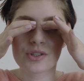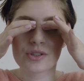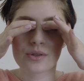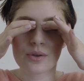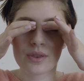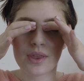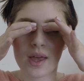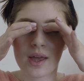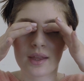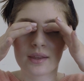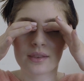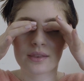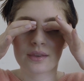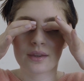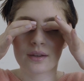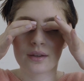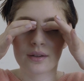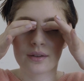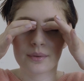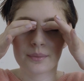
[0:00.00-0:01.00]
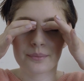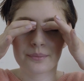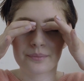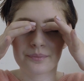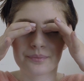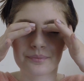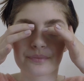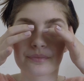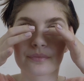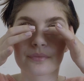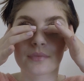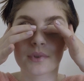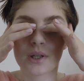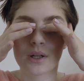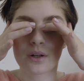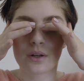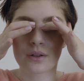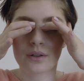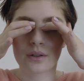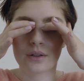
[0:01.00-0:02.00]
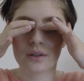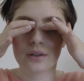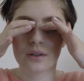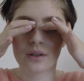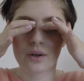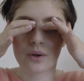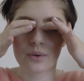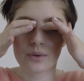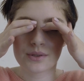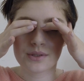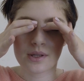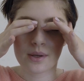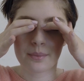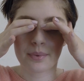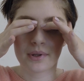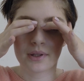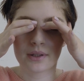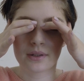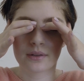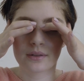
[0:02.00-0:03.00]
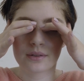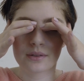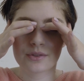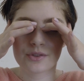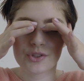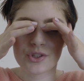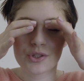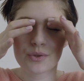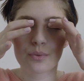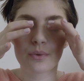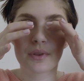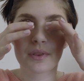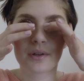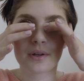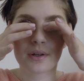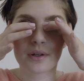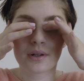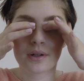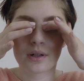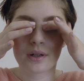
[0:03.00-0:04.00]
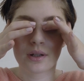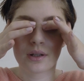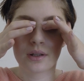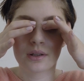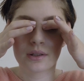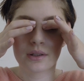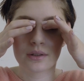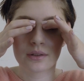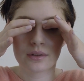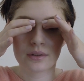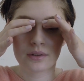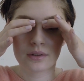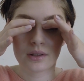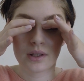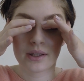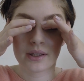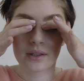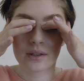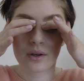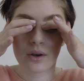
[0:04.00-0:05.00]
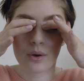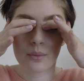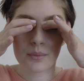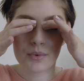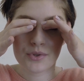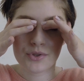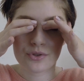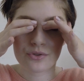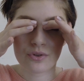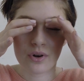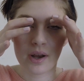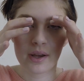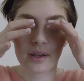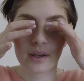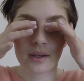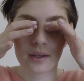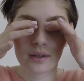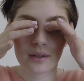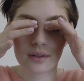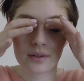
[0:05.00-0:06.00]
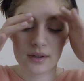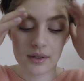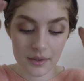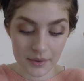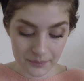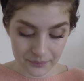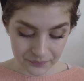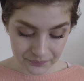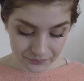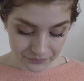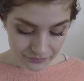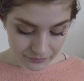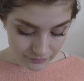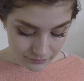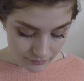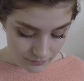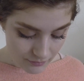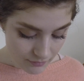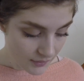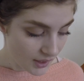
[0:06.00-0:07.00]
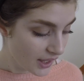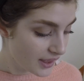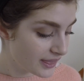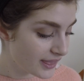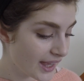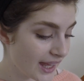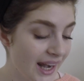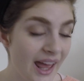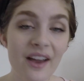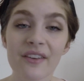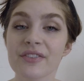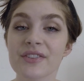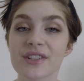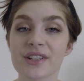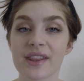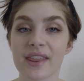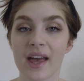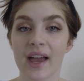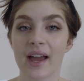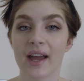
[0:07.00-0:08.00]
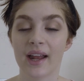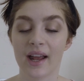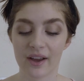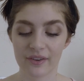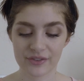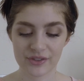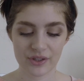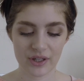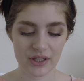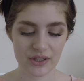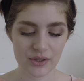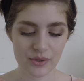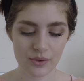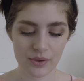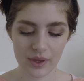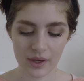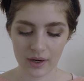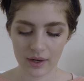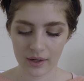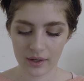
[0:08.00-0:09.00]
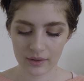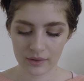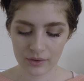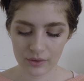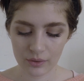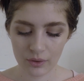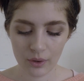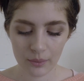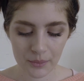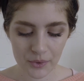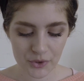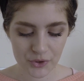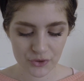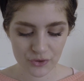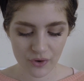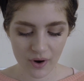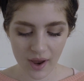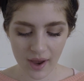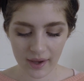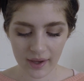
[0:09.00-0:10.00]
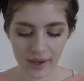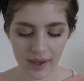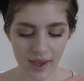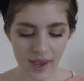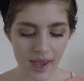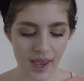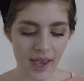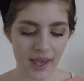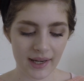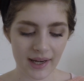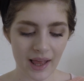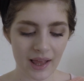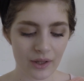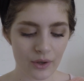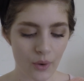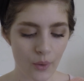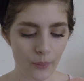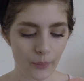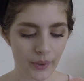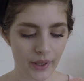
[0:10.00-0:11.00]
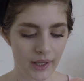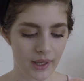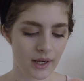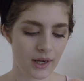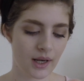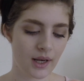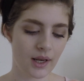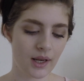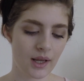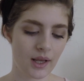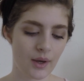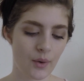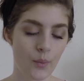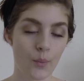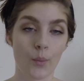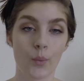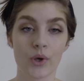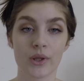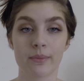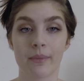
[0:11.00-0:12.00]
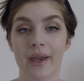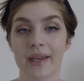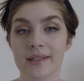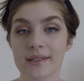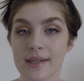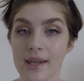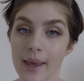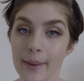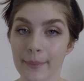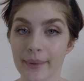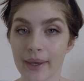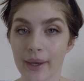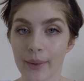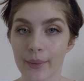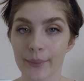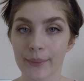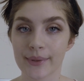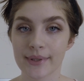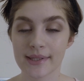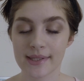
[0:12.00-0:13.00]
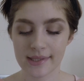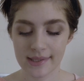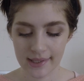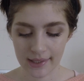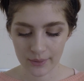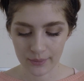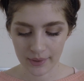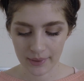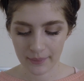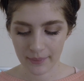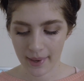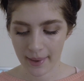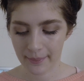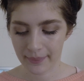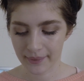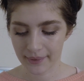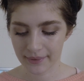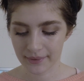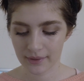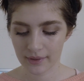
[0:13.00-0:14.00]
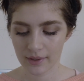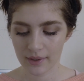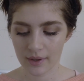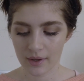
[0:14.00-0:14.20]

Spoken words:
so that the curl holds up a little, just when they're a little like almost drying. And then after that, after I do that, they're almost dry, and I'll go in with my top coat, secret weapon,